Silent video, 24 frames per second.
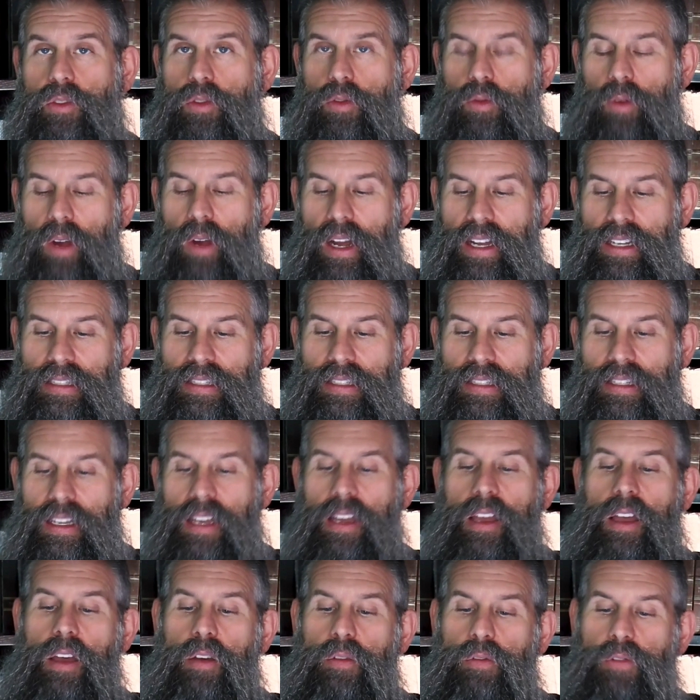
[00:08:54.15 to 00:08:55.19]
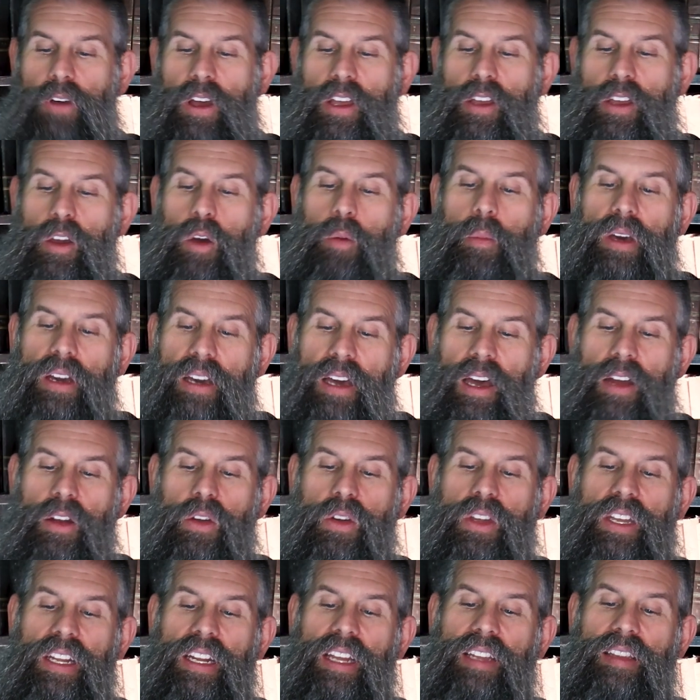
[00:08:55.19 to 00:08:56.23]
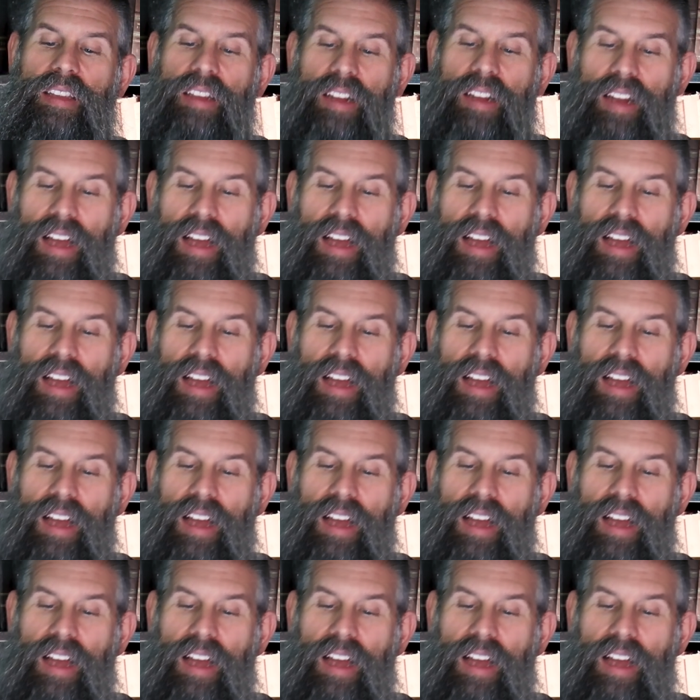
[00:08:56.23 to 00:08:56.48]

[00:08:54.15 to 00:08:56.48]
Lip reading: Right? "Vayomer kano kineti